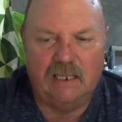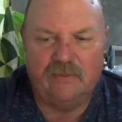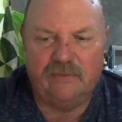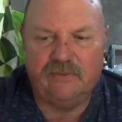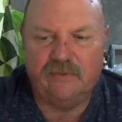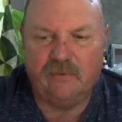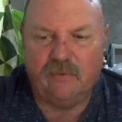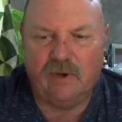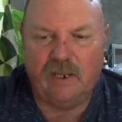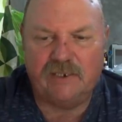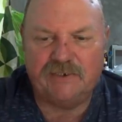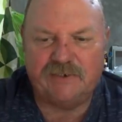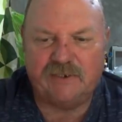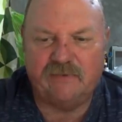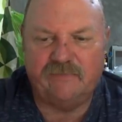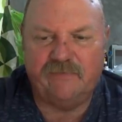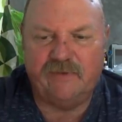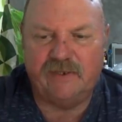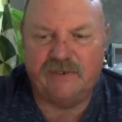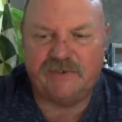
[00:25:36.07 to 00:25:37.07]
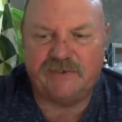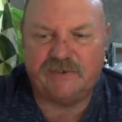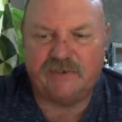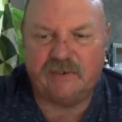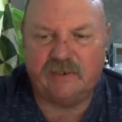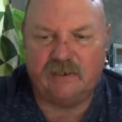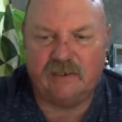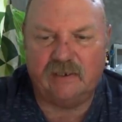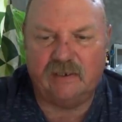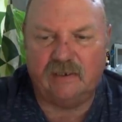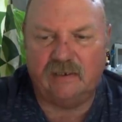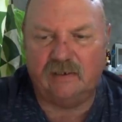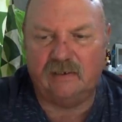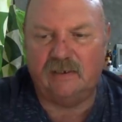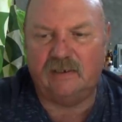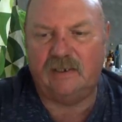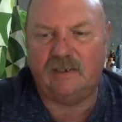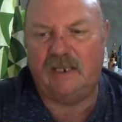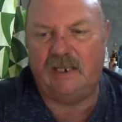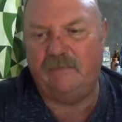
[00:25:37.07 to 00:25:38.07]
The rest of this
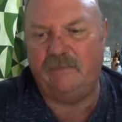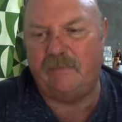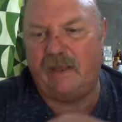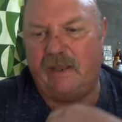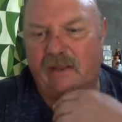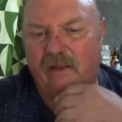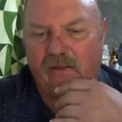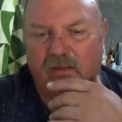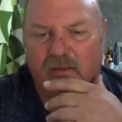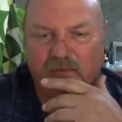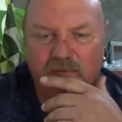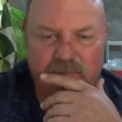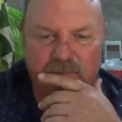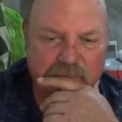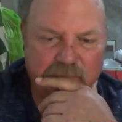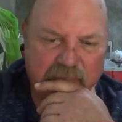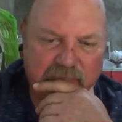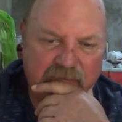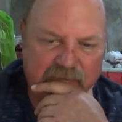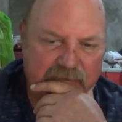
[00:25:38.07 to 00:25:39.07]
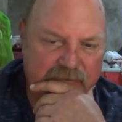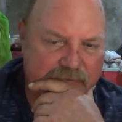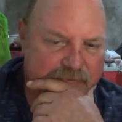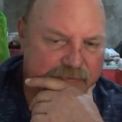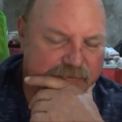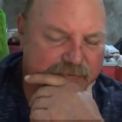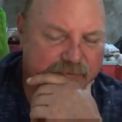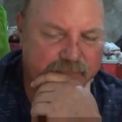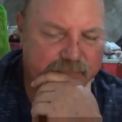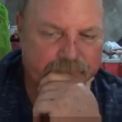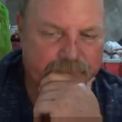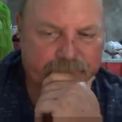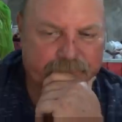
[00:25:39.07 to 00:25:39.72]
email is